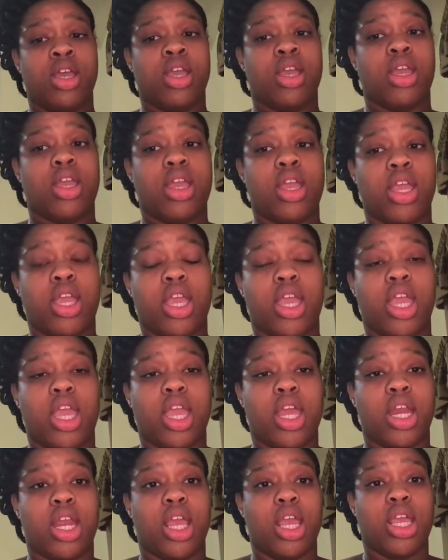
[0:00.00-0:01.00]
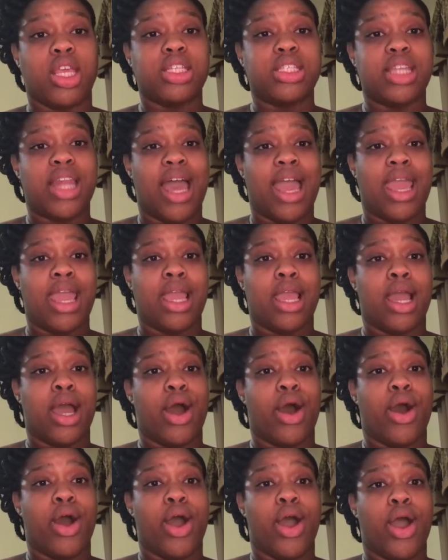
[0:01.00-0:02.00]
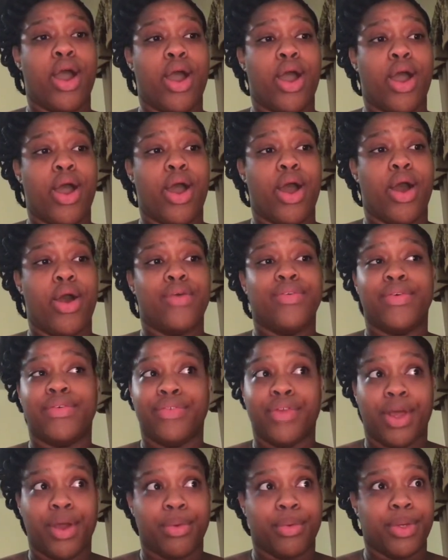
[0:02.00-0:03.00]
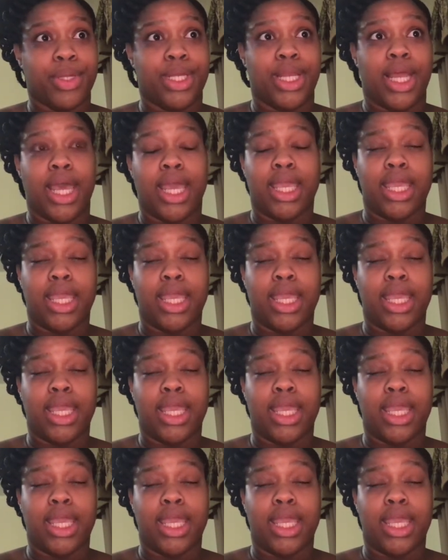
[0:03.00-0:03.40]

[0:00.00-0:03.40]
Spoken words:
and it's like overflowing. Like,